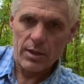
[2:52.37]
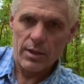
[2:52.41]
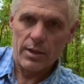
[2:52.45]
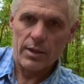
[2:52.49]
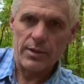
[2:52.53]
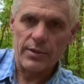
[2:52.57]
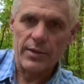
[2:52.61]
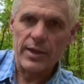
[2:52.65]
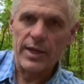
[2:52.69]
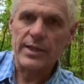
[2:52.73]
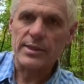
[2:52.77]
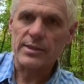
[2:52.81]

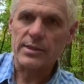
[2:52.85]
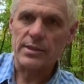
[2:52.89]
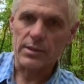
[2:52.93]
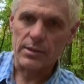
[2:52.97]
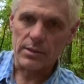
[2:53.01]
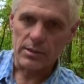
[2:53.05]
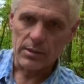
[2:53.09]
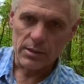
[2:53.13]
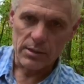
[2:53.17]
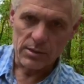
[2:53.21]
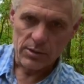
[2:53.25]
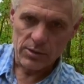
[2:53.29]
And that's a
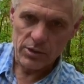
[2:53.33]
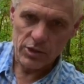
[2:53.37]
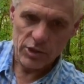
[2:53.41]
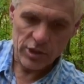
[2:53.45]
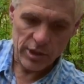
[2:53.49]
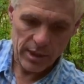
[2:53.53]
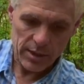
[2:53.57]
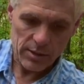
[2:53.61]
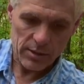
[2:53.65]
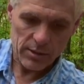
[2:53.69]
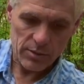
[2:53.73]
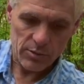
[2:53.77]
little
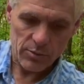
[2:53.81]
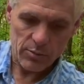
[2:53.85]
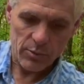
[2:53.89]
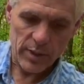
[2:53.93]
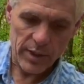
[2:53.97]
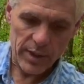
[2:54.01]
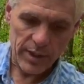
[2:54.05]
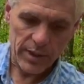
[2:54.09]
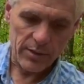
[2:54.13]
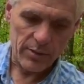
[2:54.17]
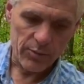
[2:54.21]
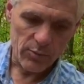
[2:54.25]
gentler
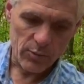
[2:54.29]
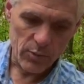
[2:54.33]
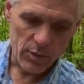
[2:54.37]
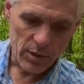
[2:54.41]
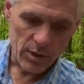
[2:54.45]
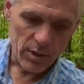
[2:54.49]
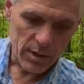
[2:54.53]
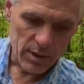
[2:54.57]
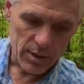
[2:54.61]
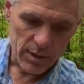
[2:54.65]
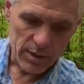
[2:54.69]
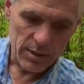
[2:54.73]
way to
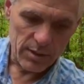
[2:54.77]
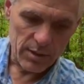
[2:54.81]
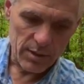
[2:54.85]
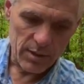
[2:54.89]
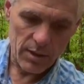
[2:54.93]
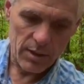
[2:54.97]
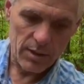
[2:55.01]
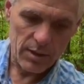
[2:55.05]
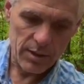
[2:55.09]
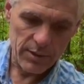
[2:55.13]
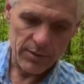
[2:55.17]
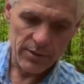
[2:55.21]
work
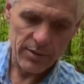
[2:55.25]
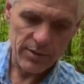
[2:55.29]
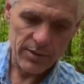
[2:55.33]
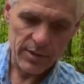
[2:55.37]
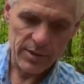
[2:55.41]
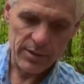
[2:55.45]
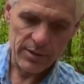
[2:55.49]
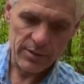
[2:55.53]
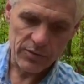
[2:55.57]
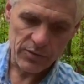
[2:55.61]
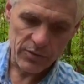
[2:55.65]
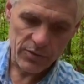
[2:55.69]
on
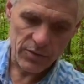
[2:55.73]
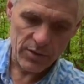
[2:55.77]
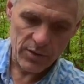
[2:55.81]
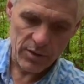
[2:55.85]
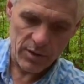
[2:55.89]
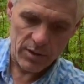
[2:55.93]
things.